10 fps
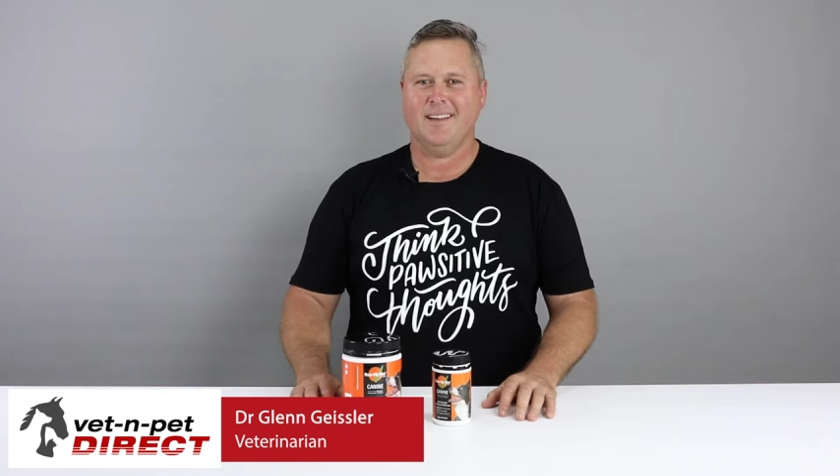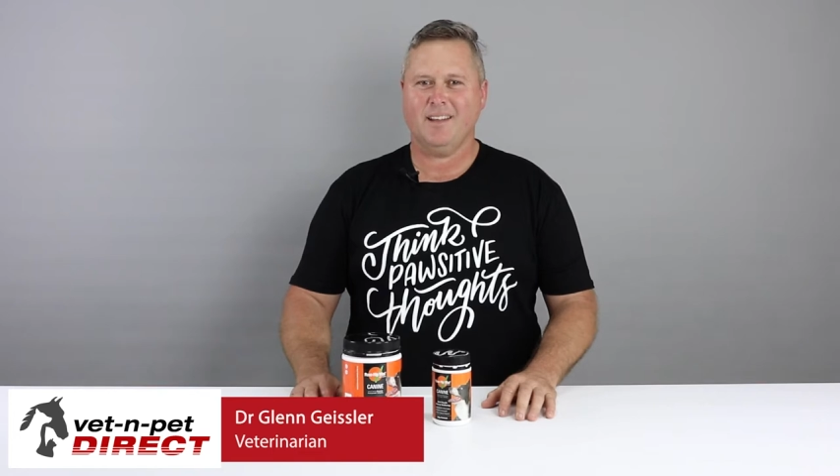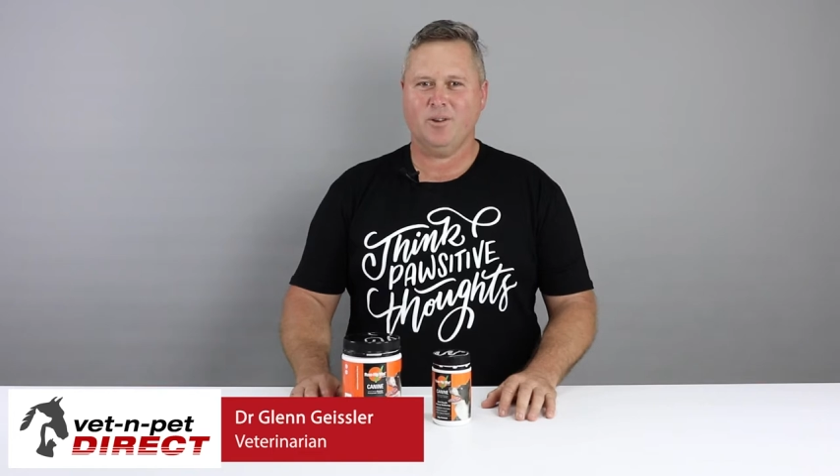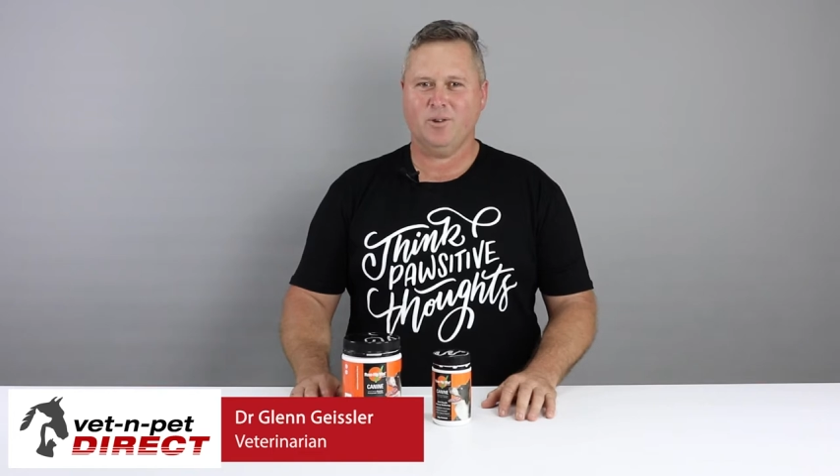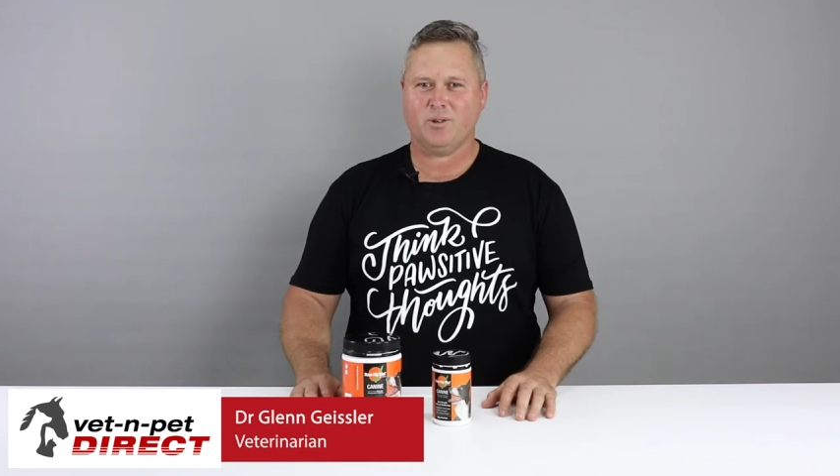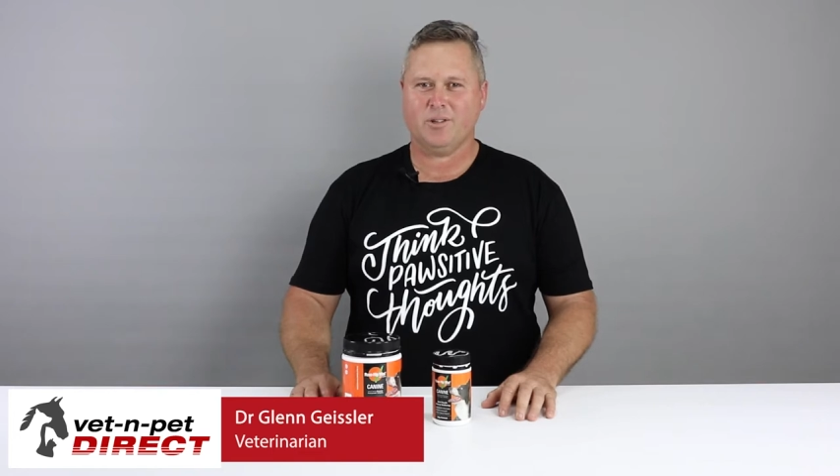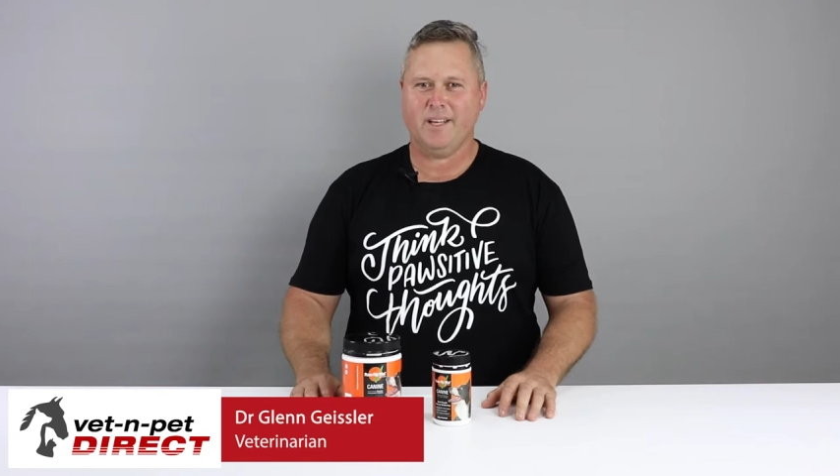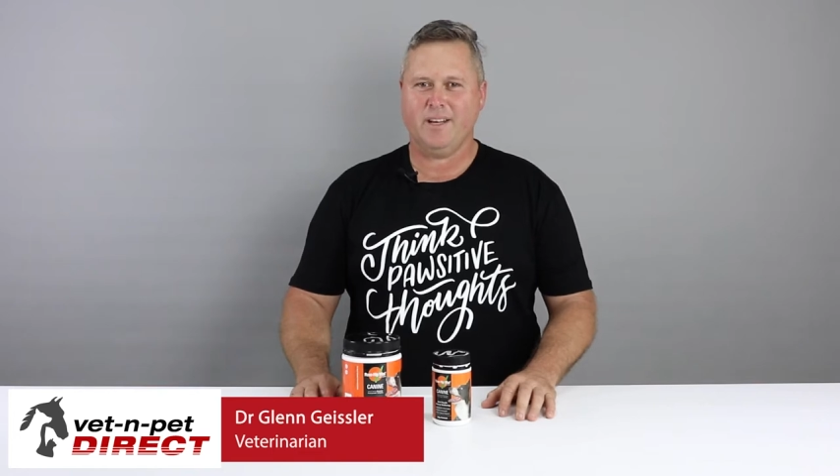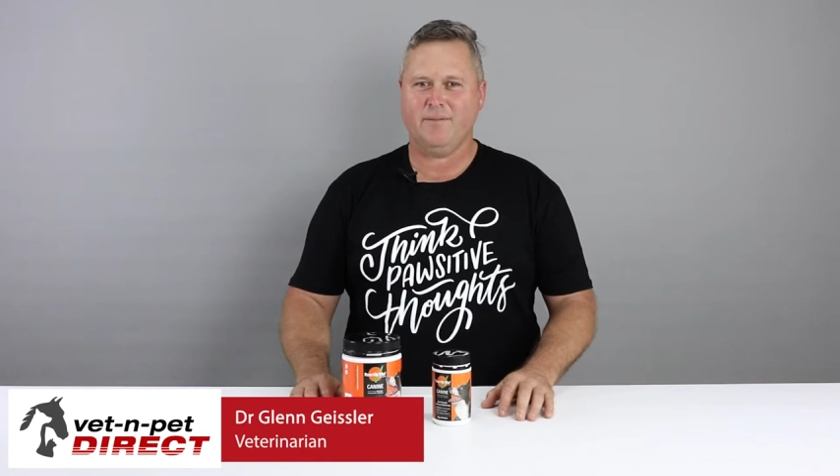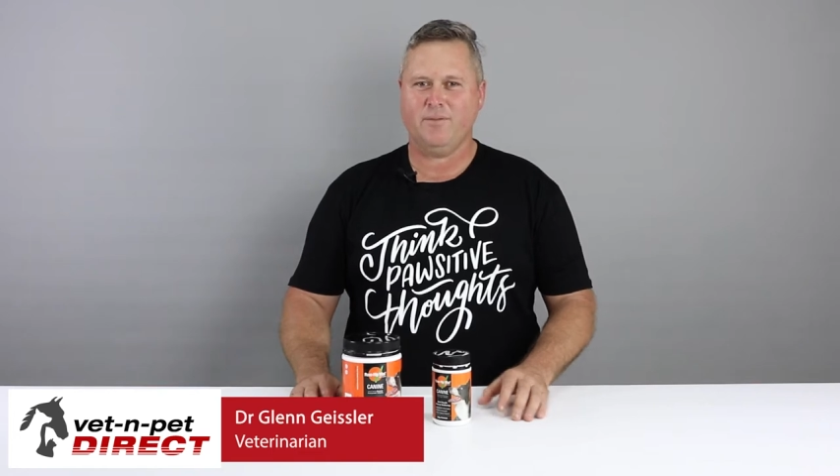Hello, Dr.
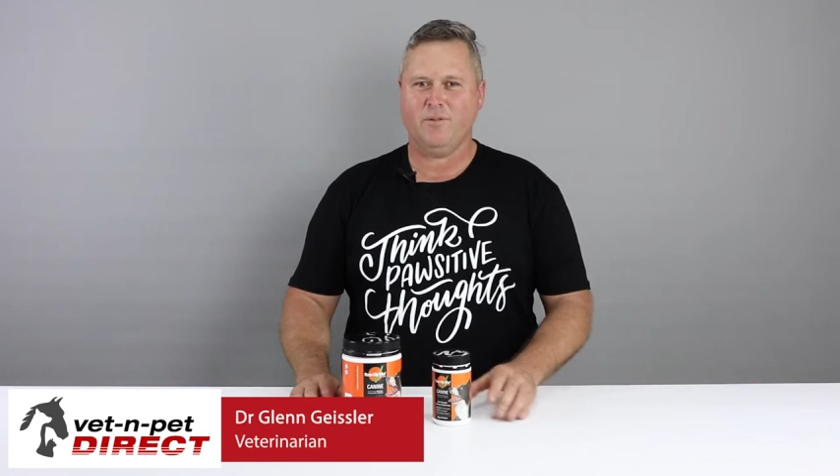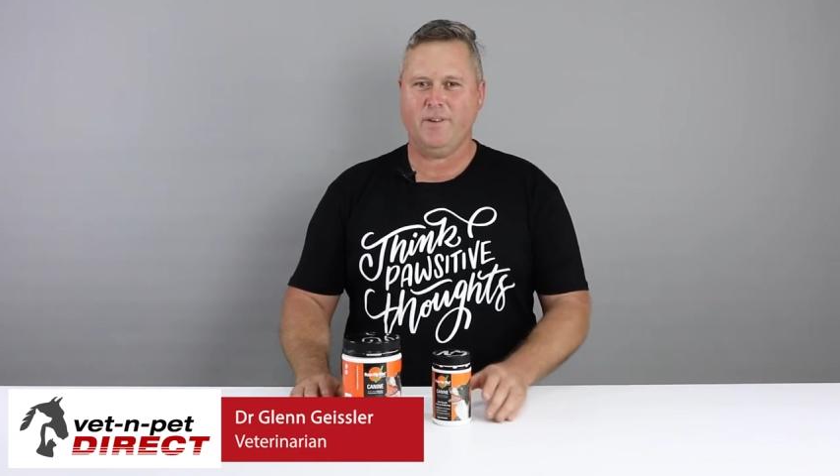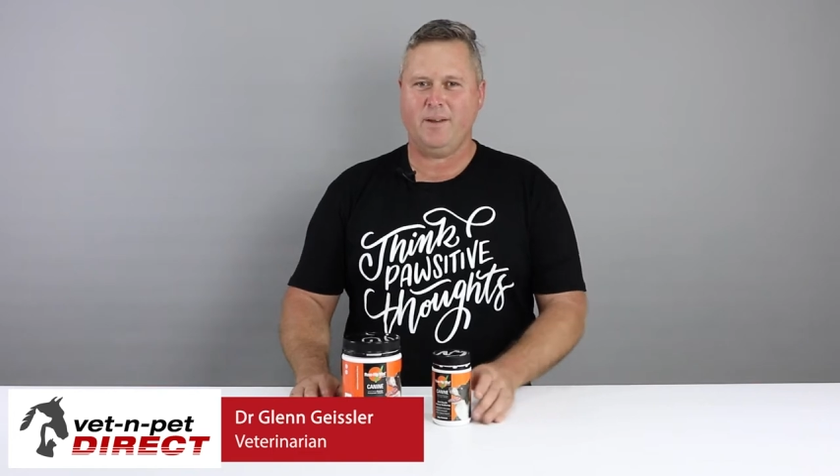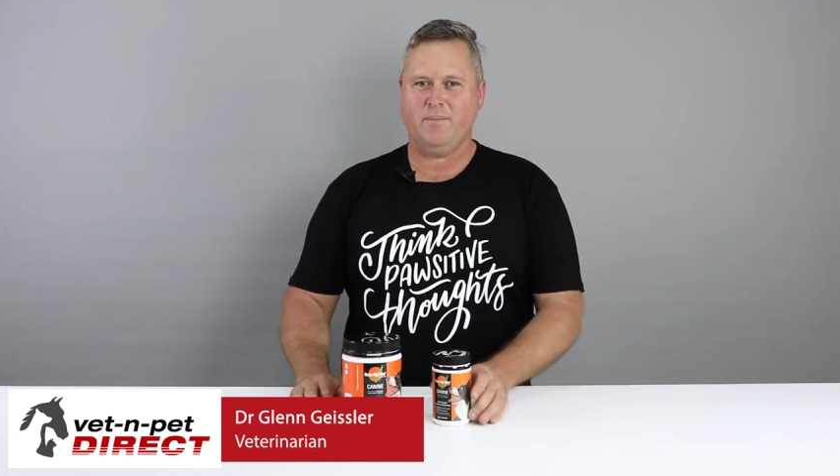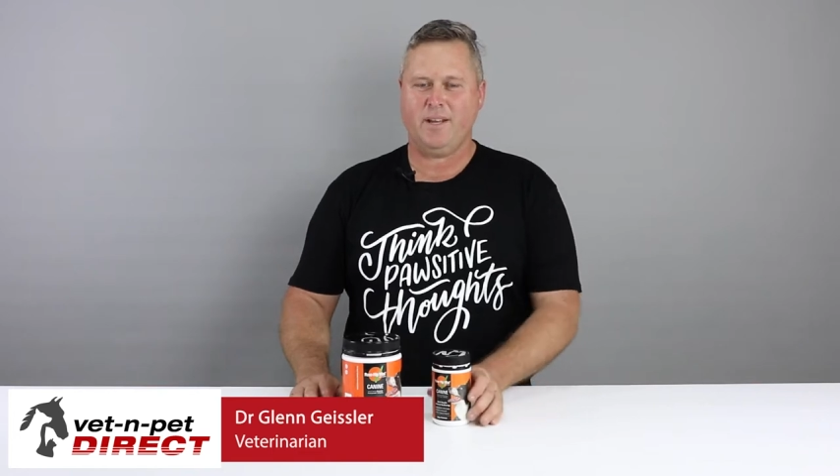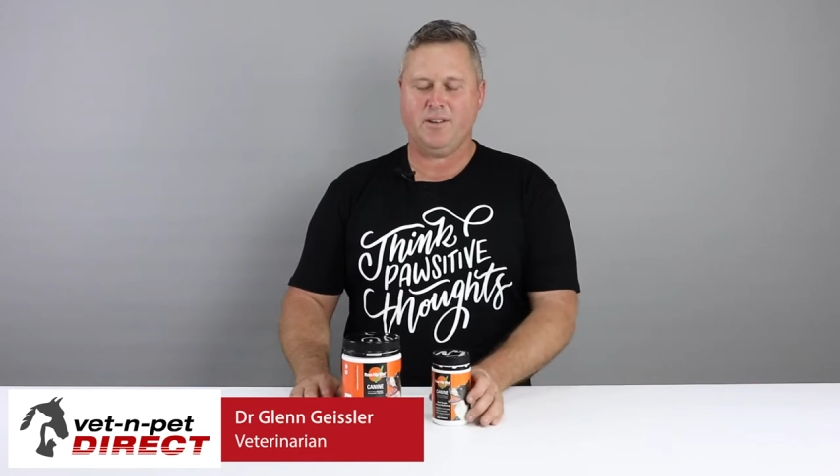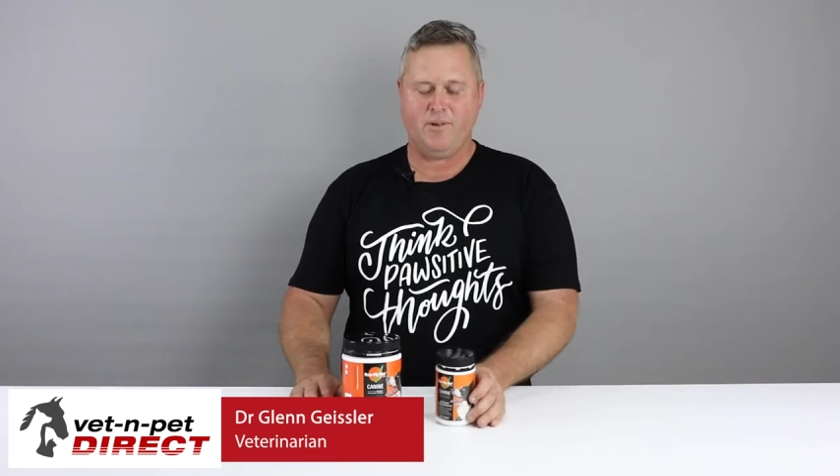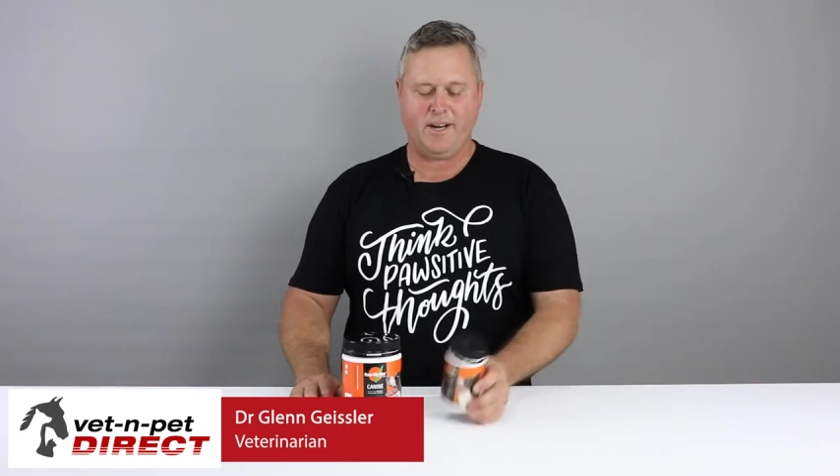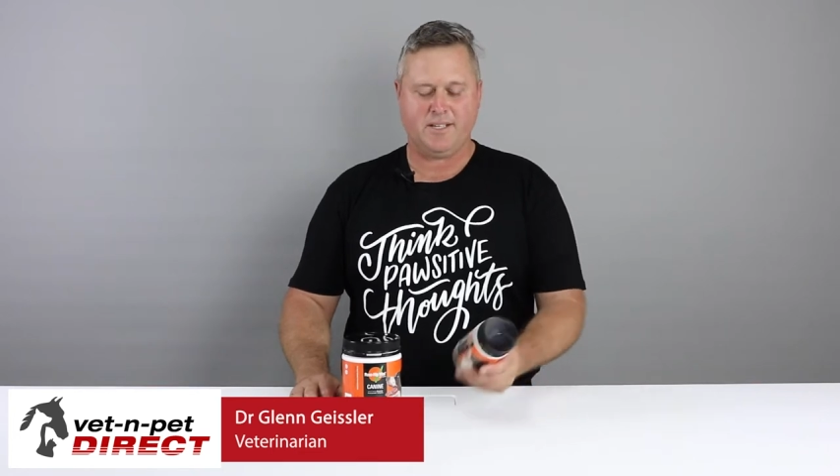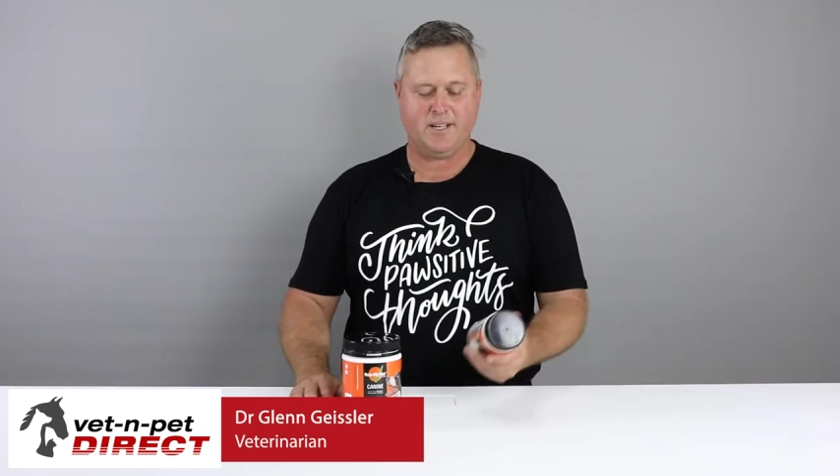Glenn for Vet and Pet
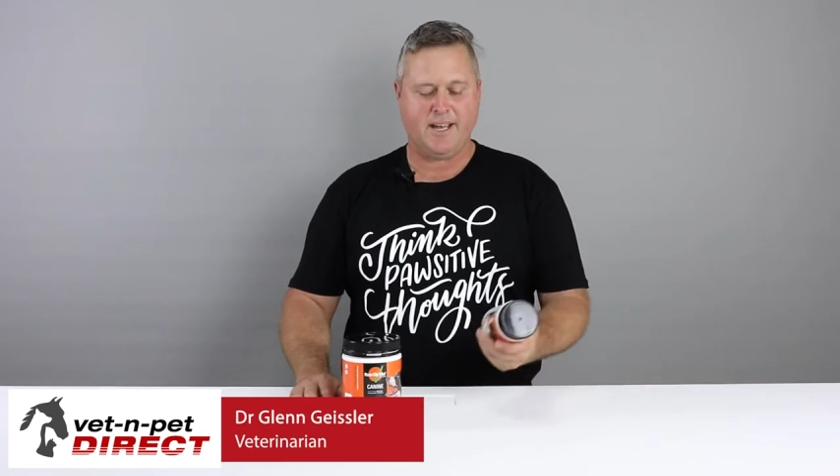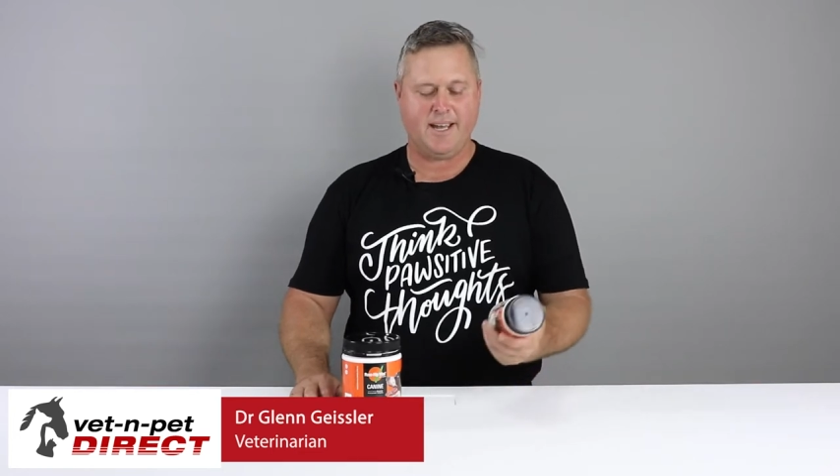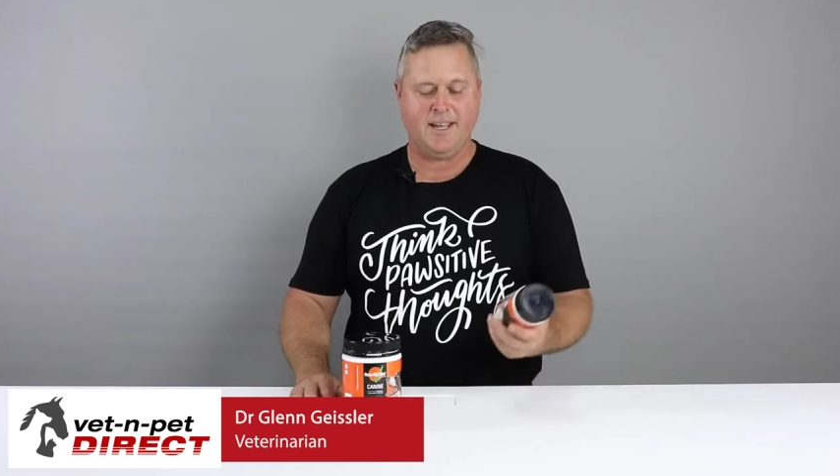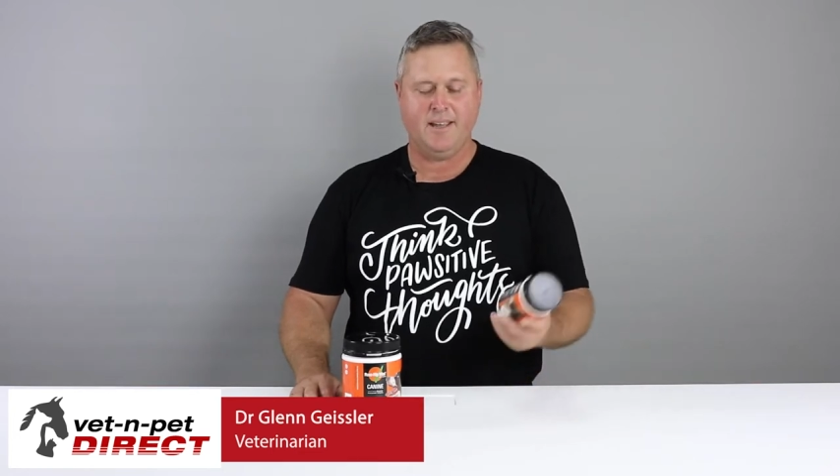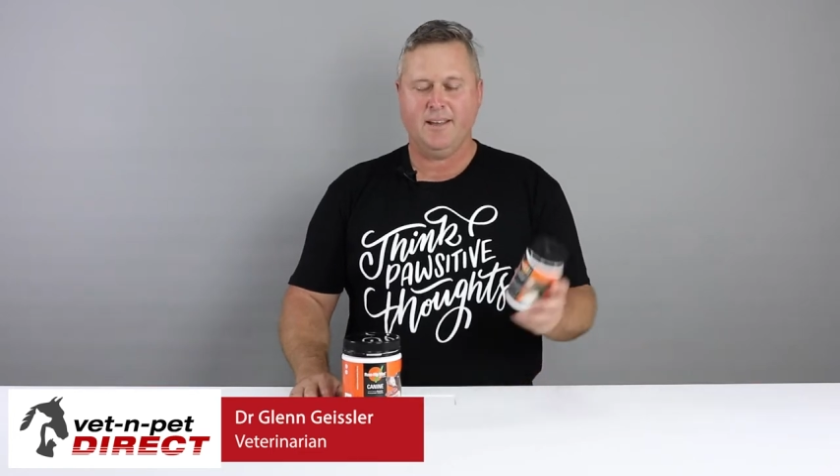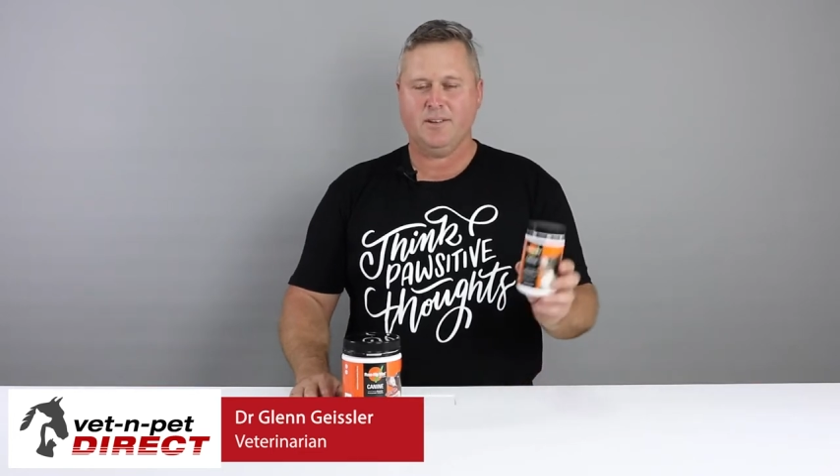Direct today,